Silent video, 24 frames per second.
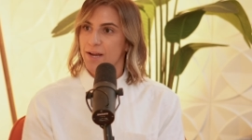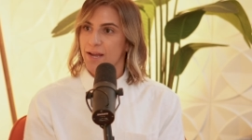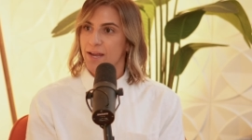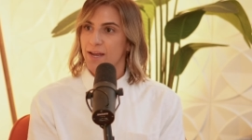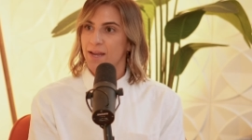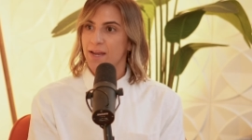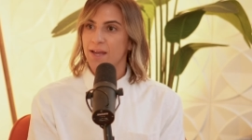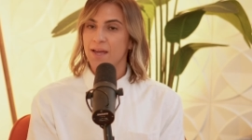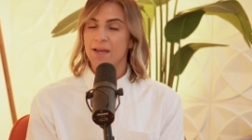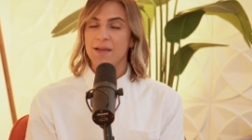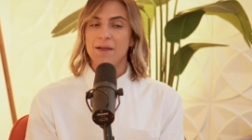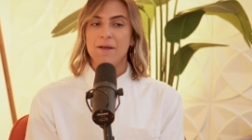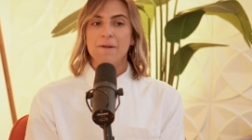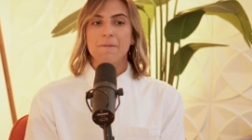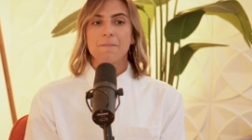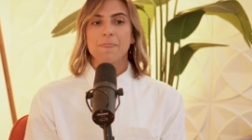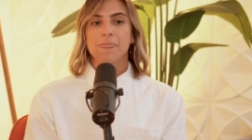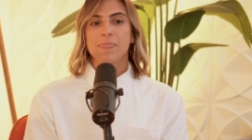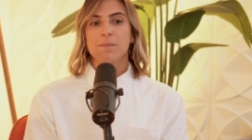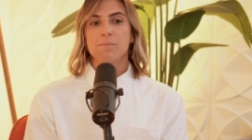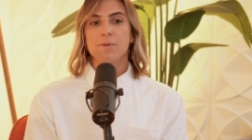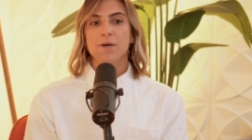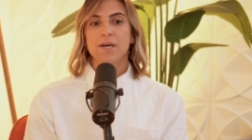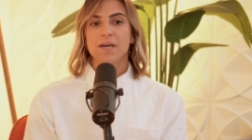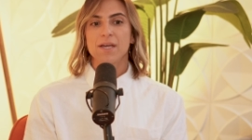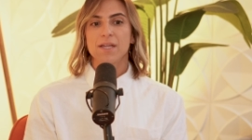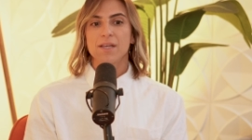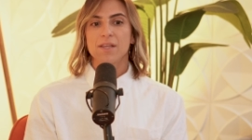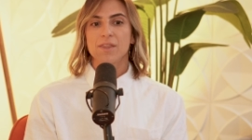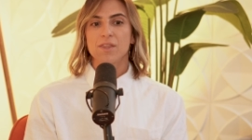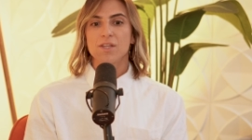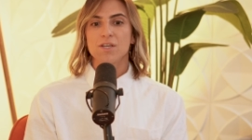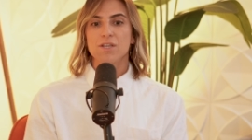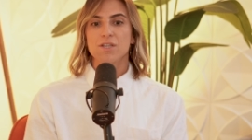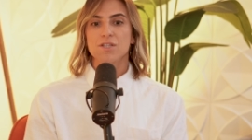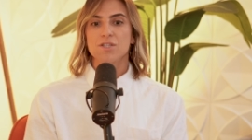right but
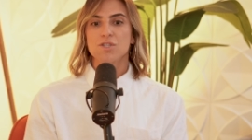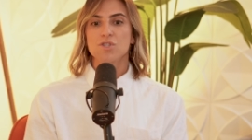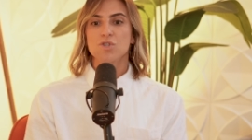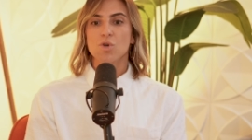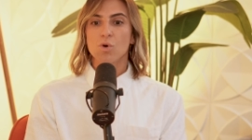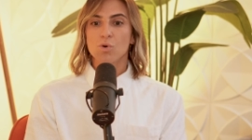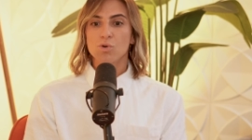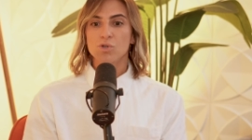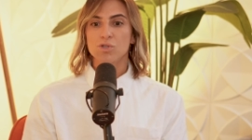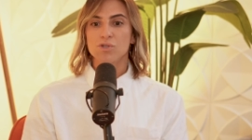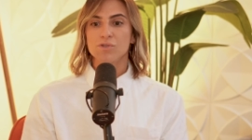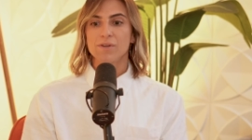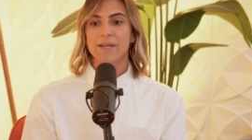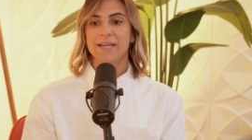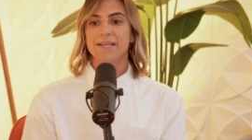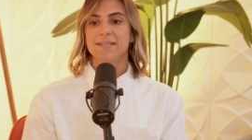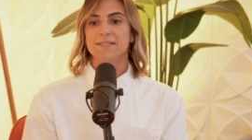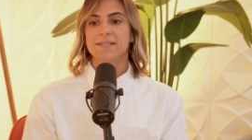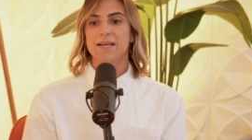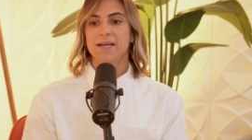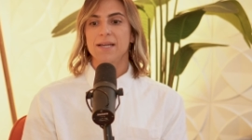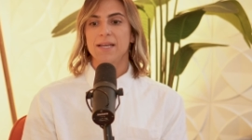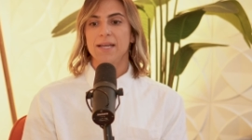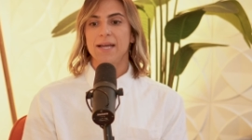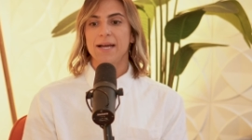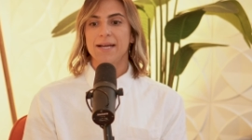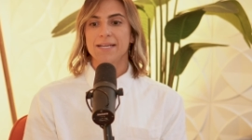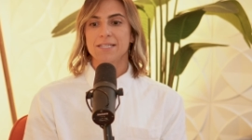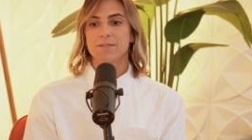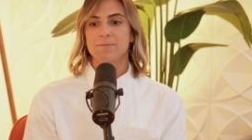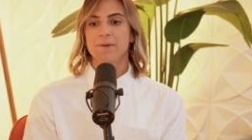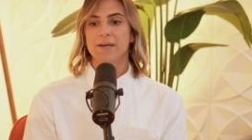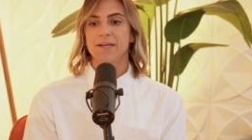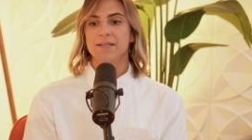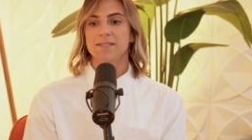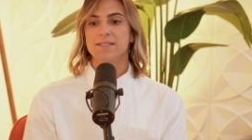the social anxiety
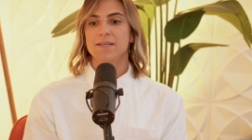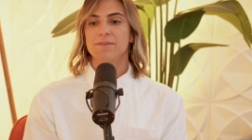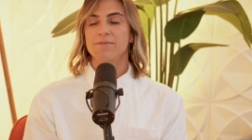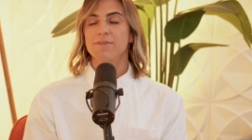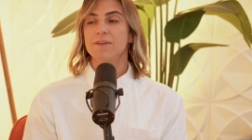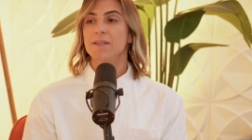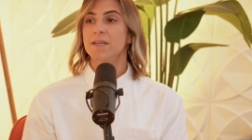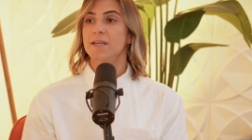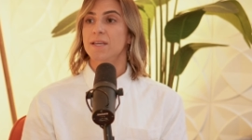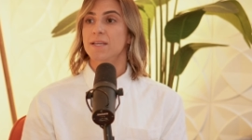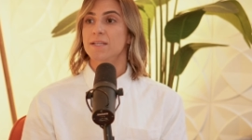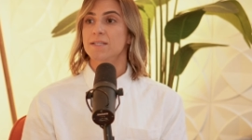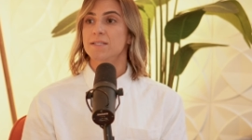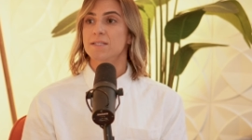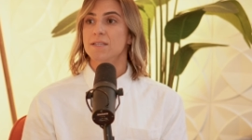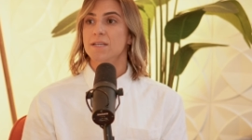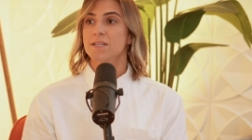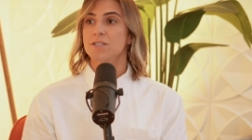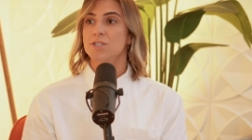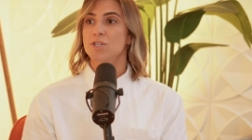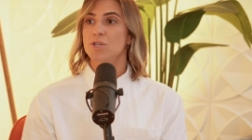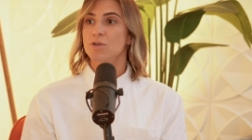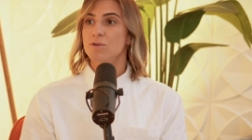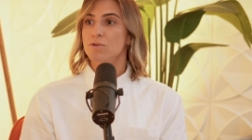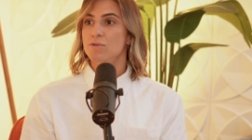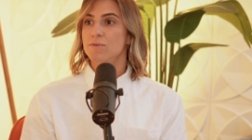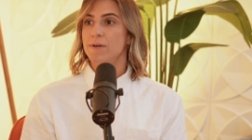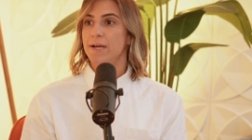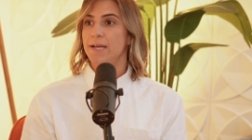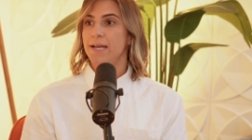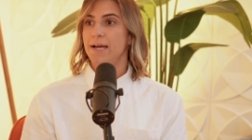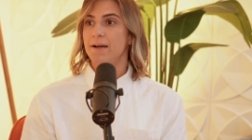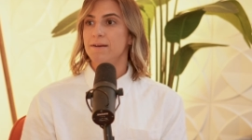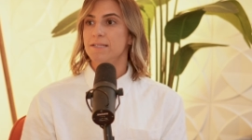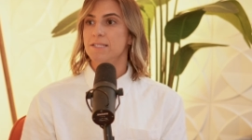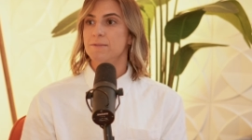aspect i feel like is is huge
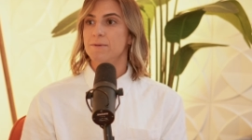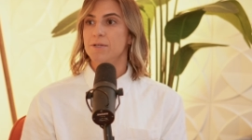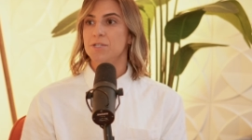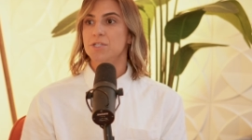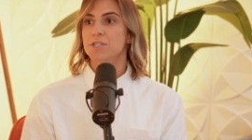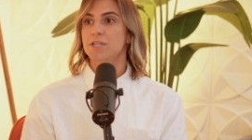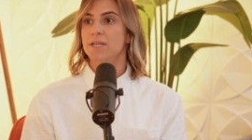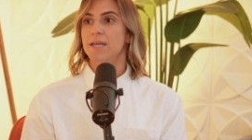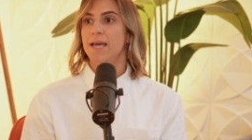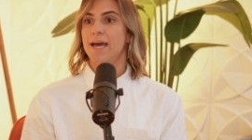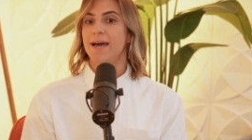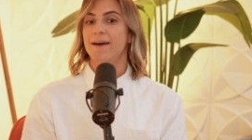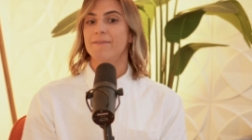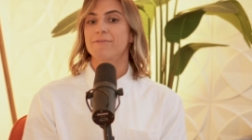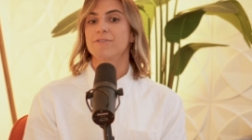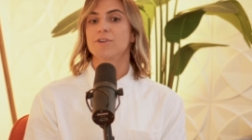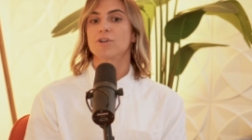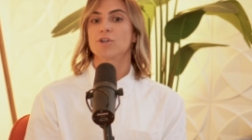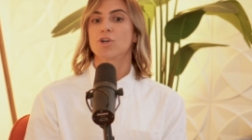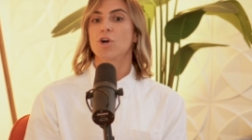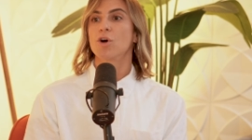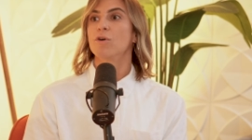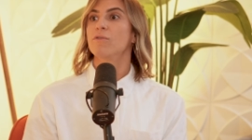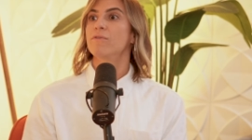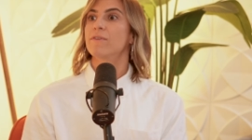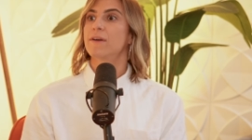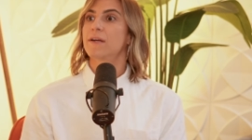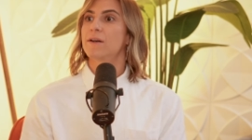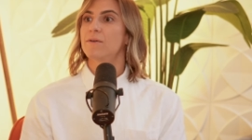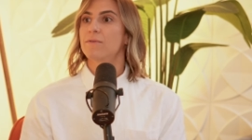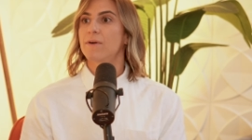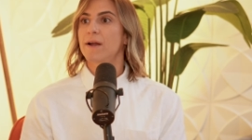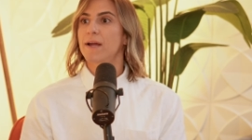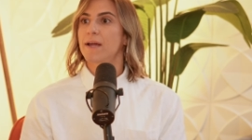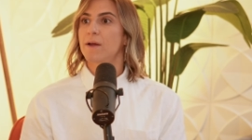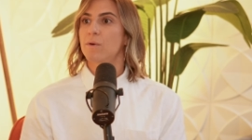right now especially after covid
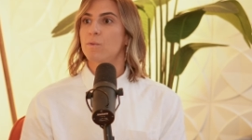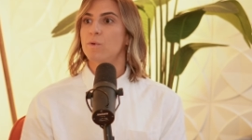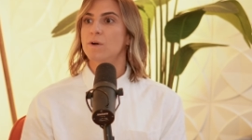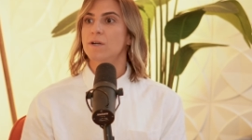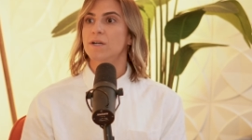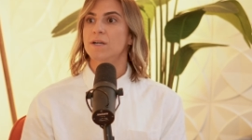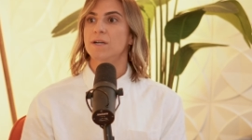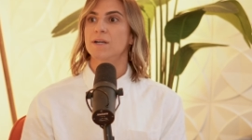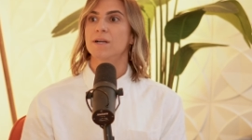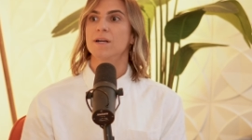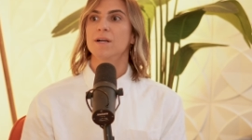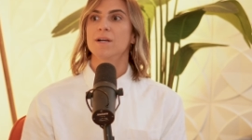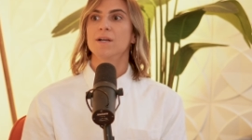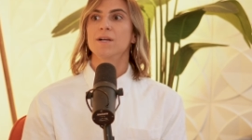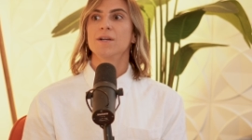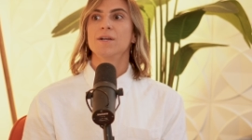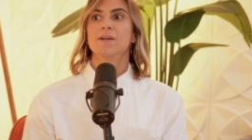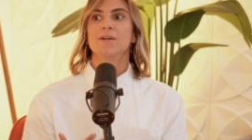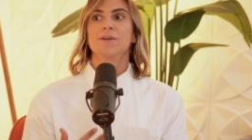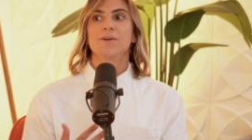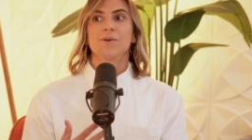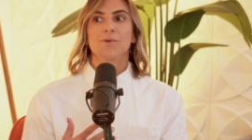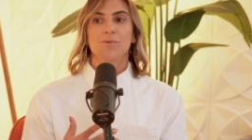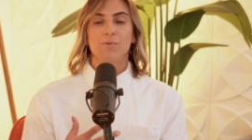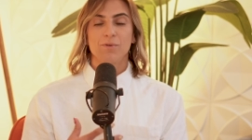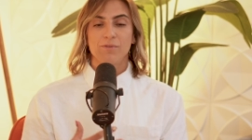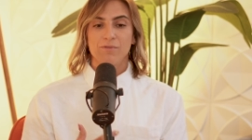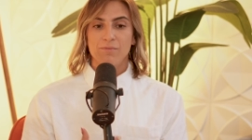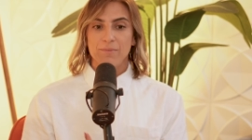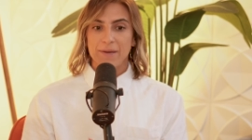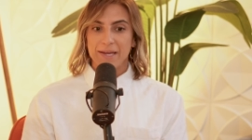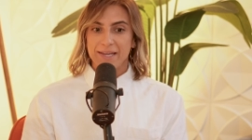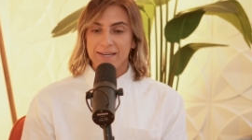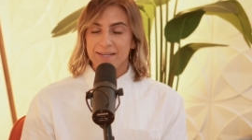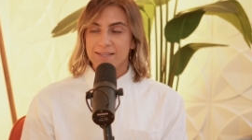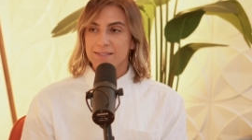right where We've
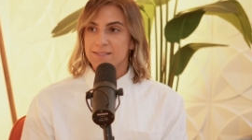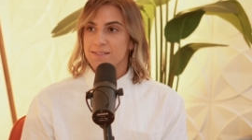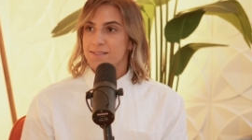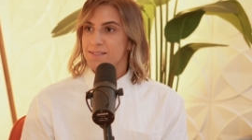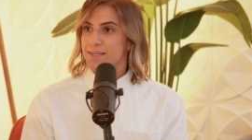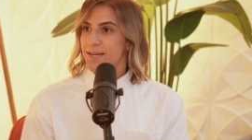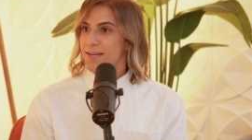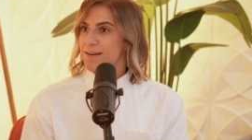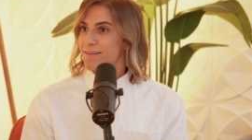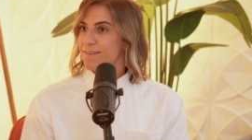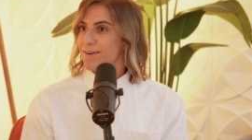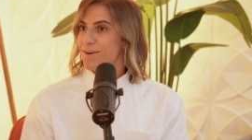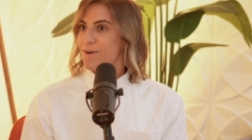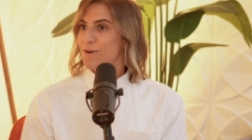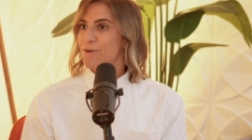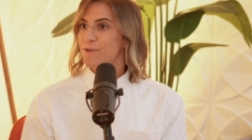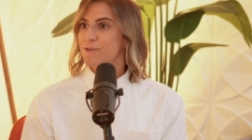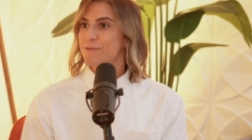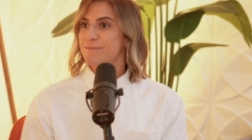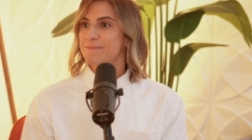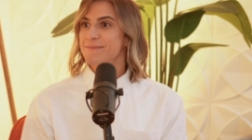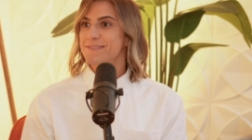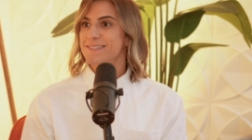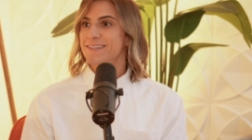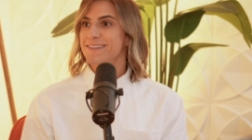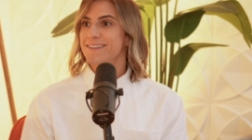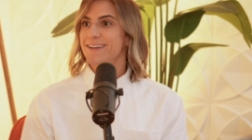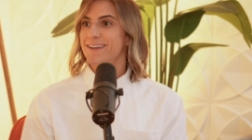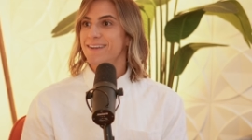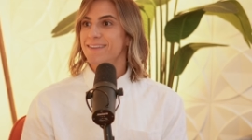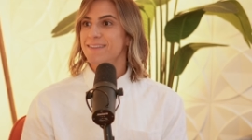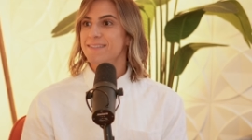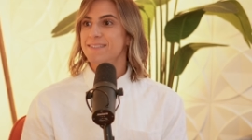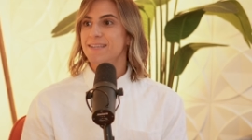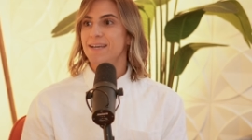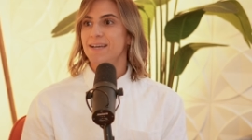been inside of our homes a lot of the